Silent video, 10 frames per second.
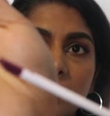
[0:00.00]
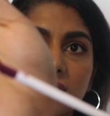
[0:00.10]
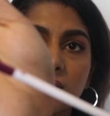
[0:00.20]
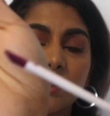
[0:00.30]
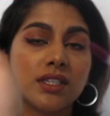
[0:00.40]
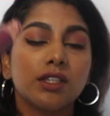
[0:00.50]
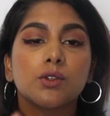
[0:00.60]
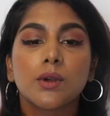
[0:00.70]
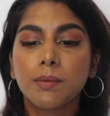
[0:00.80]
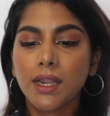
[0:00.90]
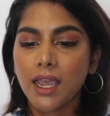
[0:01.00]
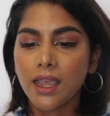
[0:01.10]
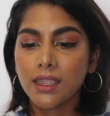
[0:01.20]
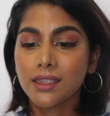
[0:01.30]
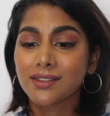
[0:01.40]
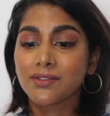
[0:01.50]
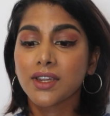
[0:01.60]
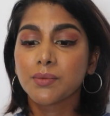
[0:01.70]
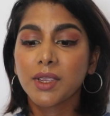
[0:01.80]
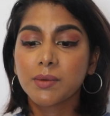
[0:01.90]
It's easy to apply, it's
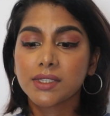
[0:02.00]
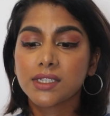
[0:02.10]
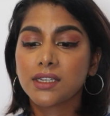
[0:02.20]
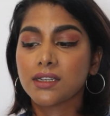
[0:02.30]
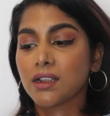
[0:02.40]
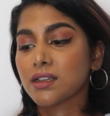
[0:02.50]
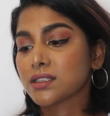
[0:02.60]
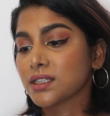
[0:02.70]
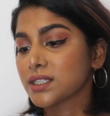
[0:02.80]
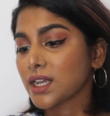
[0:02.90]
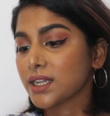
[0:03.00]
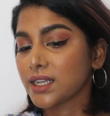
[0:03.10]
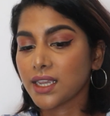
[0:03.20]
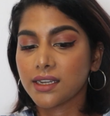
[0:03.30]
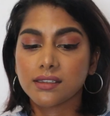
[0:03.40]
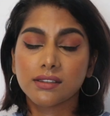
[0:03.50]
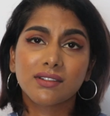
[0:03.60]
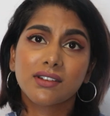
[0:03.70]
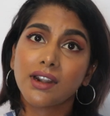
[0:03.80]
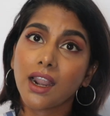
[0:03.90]
very pigmented, lasts the entire day, it
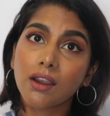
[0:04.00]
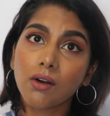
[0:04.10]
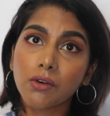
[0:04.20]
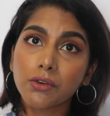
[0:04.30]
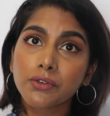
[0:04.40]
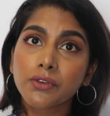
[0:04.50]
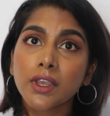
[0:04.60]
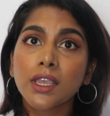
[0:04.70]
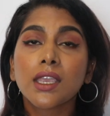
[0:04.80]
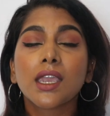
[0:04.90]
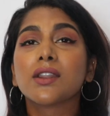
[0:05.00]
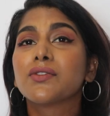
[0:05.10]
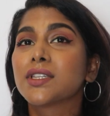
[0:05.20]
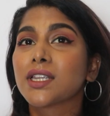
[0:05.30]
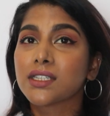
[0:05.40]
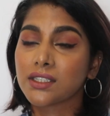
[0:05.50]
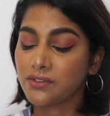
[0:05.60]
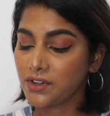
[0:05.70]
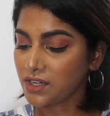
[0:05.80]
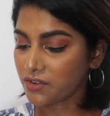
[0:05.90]
doesn't crack off, and if it does, it's
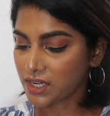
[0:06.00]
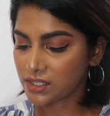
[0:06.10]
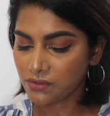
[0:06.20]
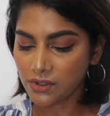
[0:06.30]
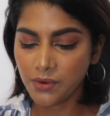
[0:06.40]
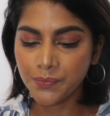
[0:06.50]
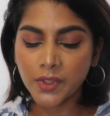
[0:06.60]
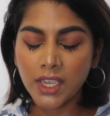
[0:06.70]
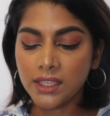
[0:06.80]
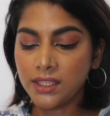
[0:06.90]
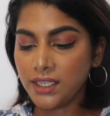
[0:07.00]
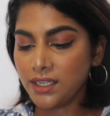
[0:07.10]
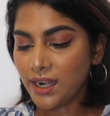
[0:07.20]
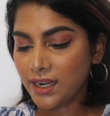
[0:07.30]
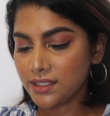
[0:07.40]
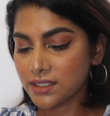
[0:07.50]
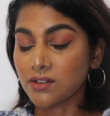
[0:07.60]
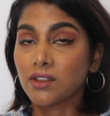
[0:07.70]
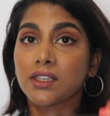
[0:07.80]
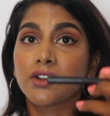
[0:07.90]
very graceful. The liner is
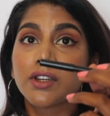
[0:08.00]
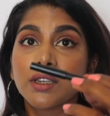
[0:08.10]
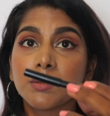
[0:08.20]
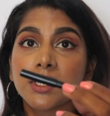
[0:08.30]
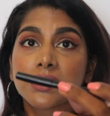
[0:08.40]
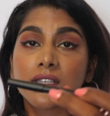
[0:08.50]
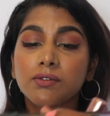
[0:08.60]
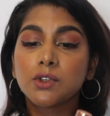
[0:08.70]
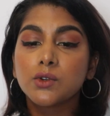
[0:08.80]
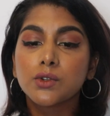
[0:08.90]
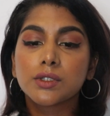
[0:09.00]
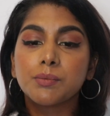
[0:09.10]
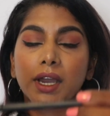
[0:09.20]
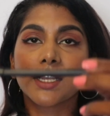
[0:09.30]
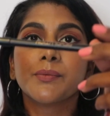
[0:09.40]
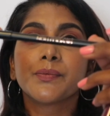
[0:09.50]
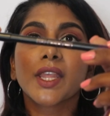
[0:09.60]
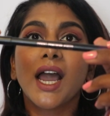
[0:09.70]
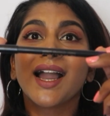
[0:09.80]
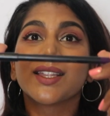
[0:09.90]
not the creamiest I've used, but
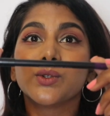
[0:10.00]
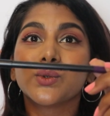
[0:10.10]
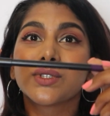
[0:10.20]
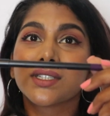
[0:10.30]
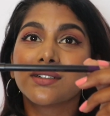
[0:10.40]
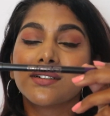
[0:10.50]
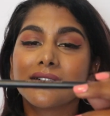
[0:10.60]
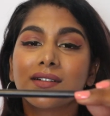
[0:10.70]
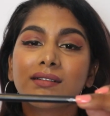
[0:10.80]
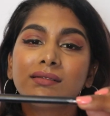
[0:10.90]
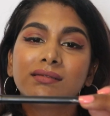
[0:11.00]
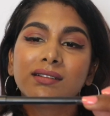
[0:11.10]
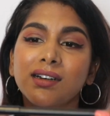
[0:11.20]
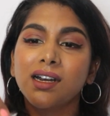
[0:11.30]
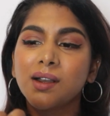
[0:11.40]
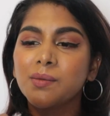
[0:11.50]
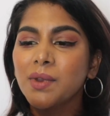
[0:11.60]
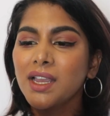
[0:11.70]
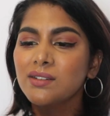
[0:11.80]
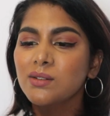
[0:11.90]
I do still
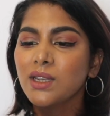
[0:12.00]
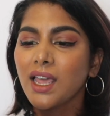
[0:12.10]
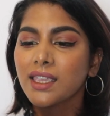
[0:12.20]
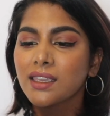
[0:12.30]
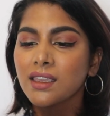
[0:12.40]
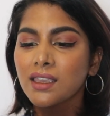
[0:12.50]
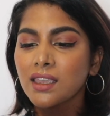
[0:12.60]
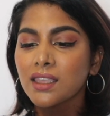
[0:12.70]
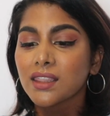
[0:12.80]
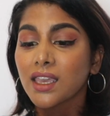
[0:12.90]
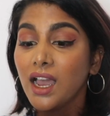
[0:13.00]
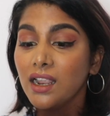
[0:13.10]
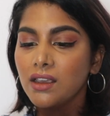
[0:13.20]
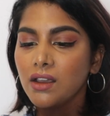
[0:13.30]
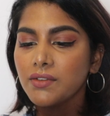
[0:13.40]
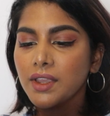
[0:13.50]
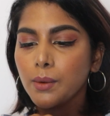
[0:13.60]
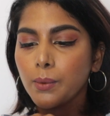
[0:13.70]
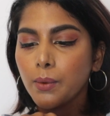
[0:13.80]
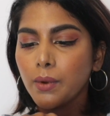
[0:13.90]
I do like the color of
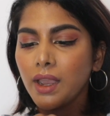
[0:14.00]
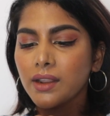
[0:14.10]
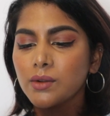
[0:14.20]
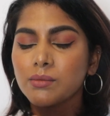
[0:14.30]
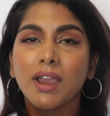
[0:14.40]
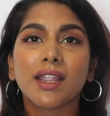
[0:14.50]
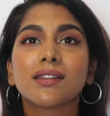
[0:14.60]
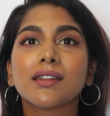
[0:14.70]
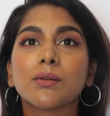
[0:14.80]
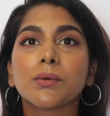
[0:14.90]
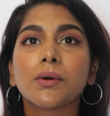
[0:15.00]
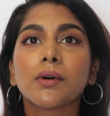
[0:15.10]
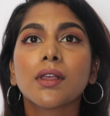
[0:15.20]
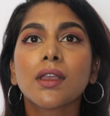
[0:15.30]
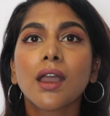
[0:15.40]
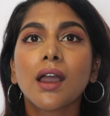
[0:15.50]
it. I don't mind it at all.